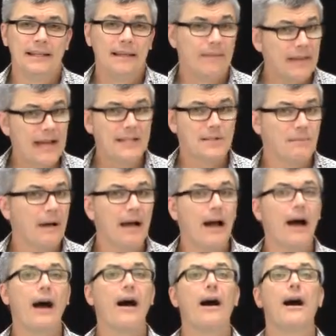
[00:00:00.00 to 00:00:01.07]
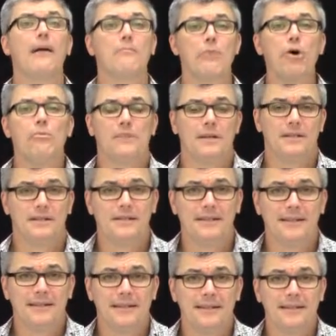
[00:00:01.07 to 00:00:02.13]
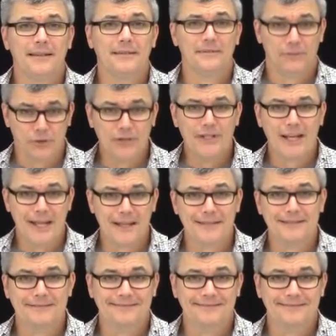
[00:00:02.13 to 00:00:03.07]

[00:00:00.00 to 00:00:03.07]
And that's my aha moment for today.